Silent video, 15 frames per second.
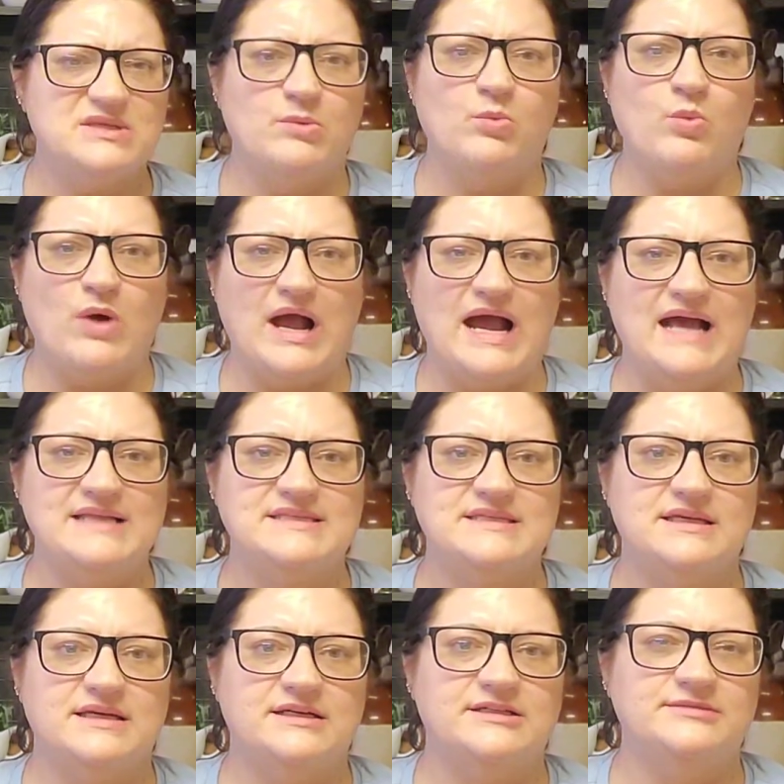some white,
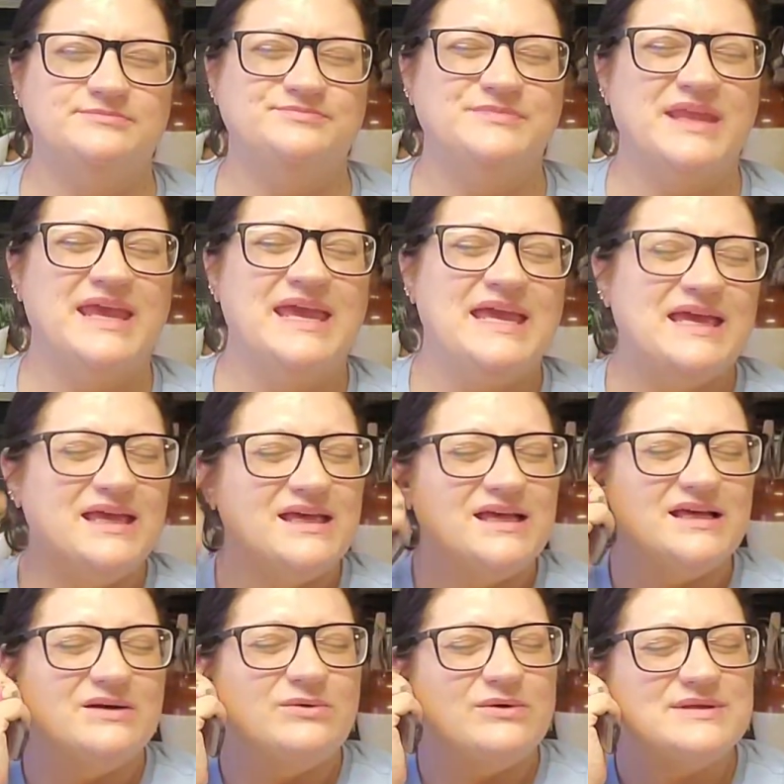what
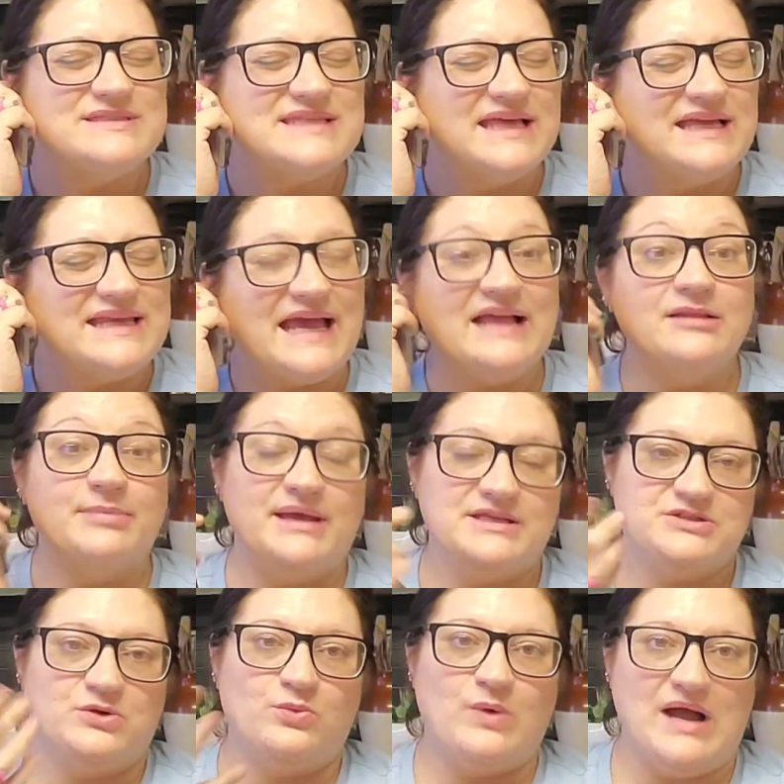was that,
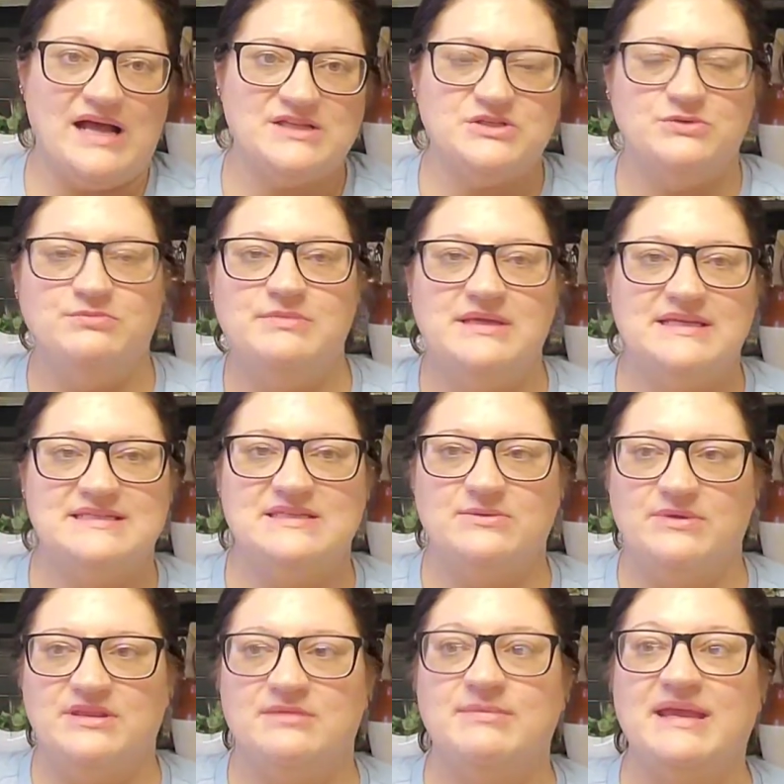alabaster white, to mix it
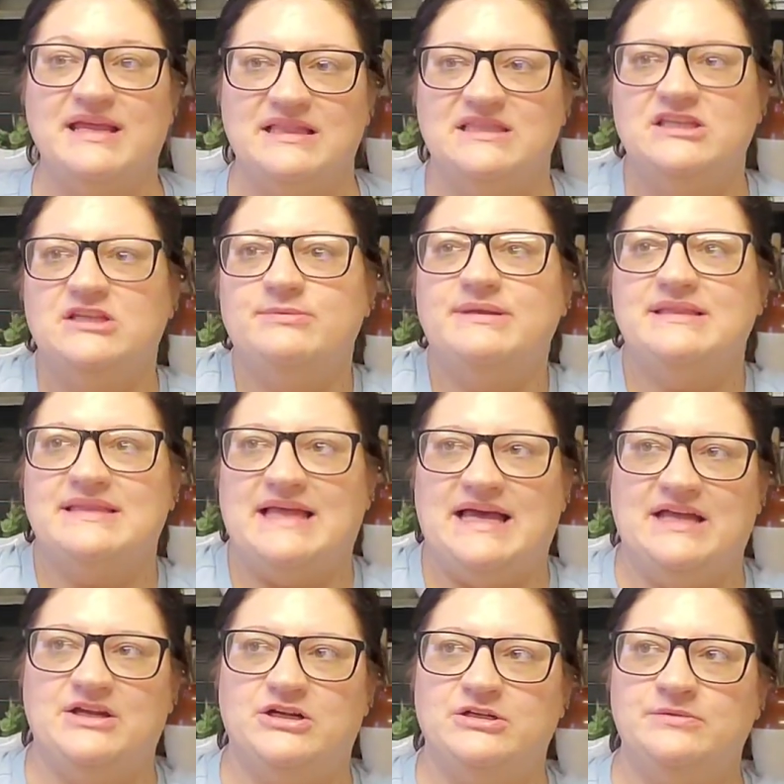with it to make it a little bit
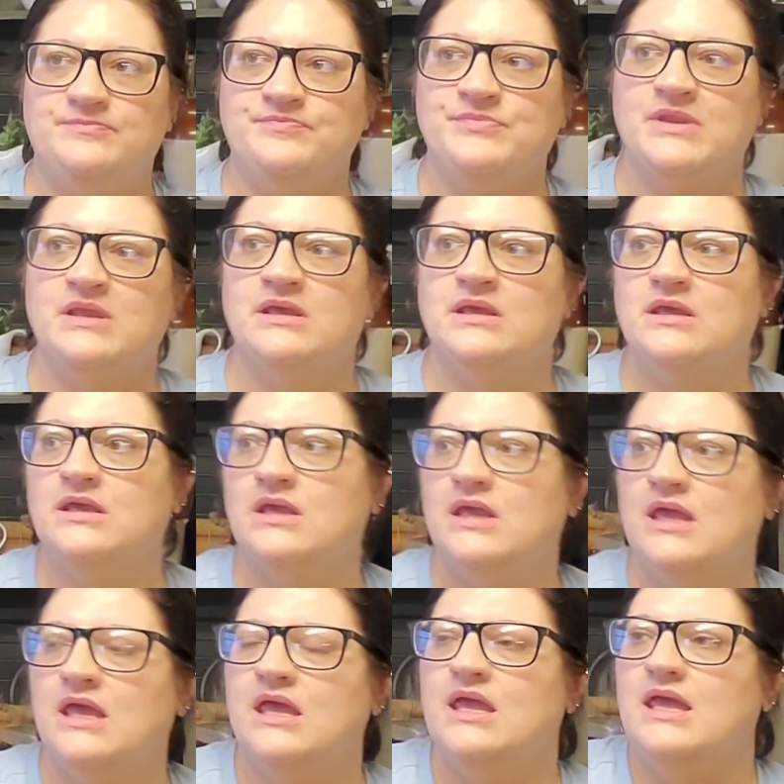lighter.
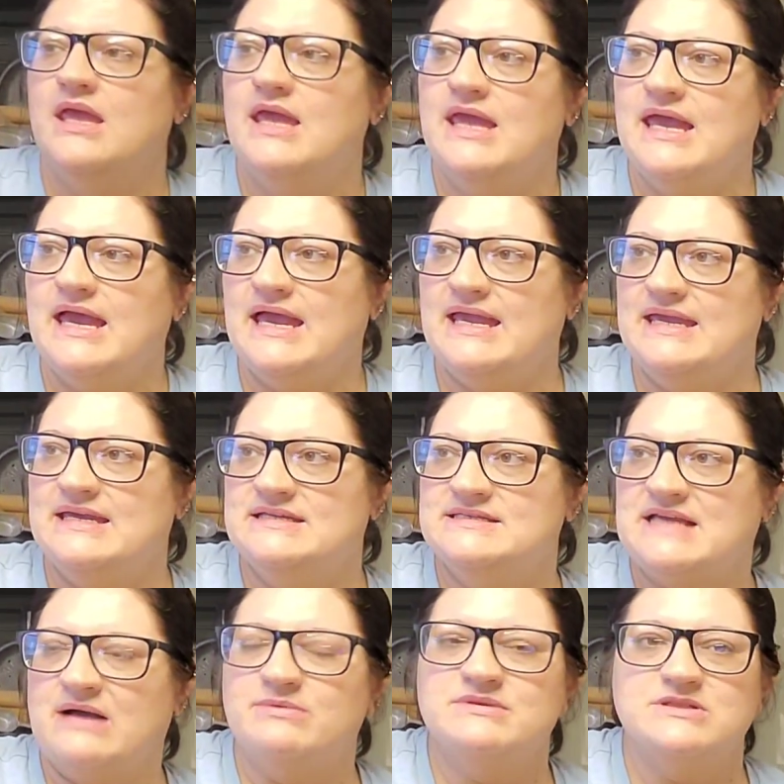And
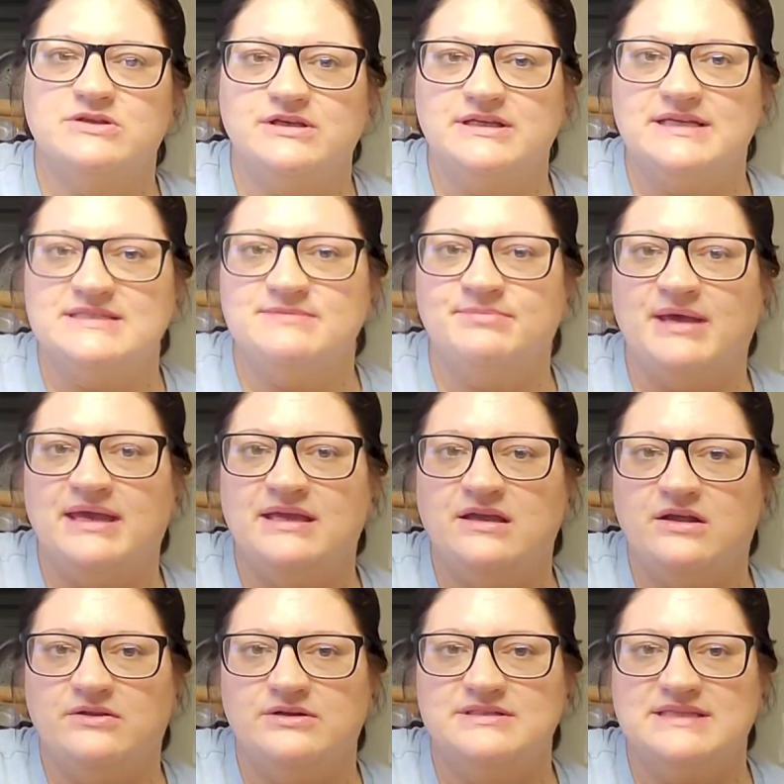I was looking at some paint
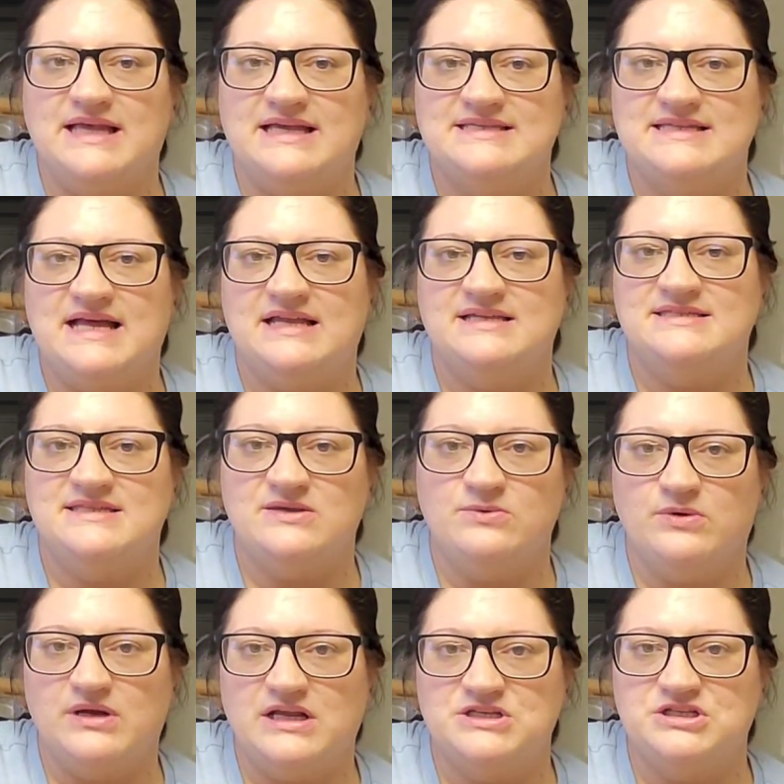colors last night to see
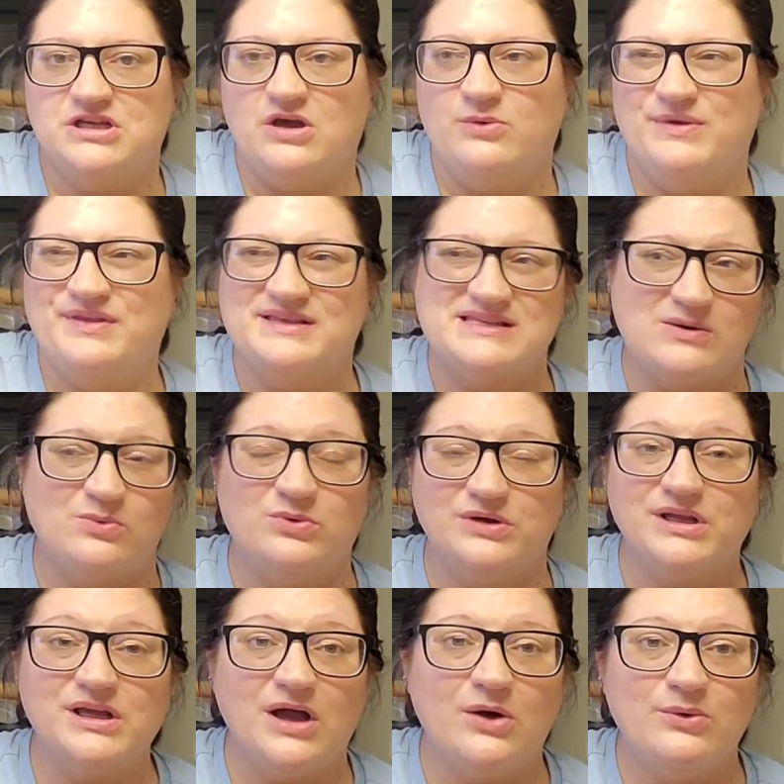what I should go with, because I want
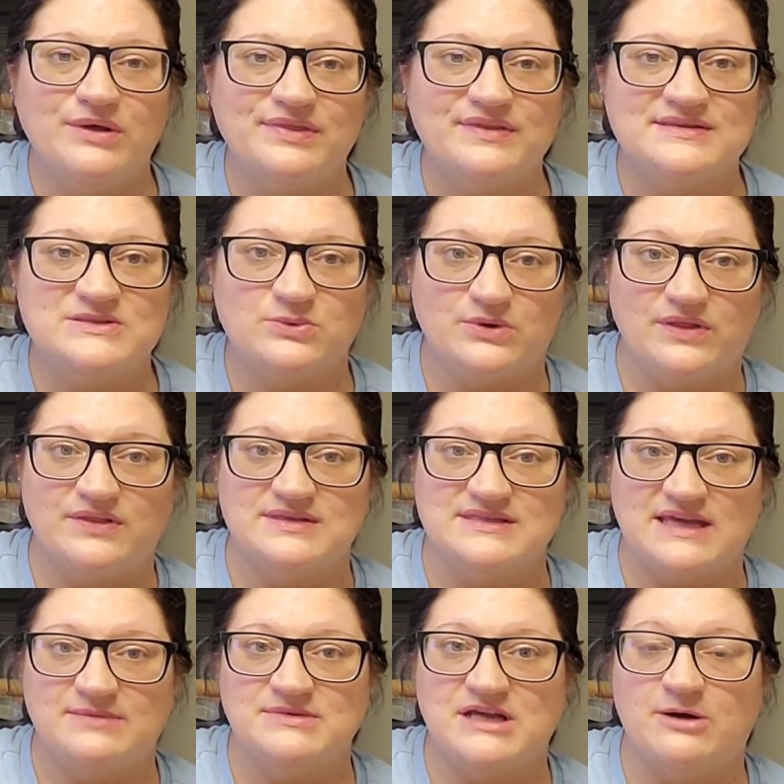to go with sort of the
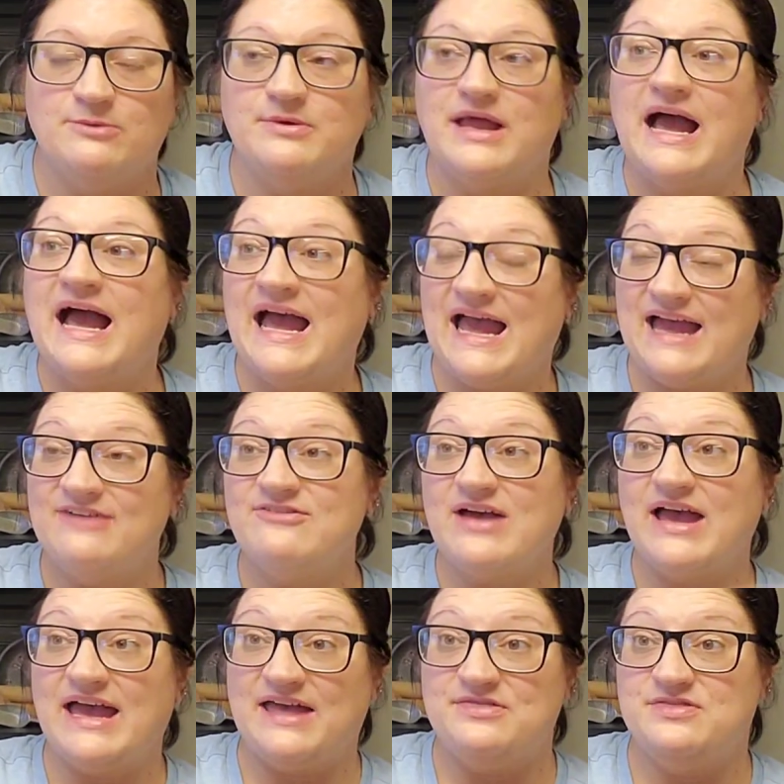same tone. I have
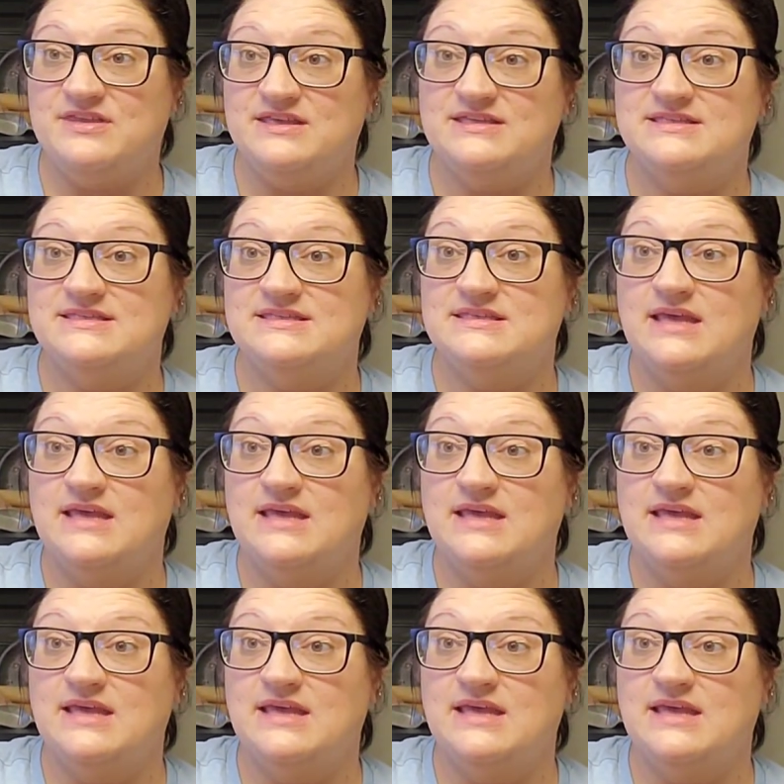had this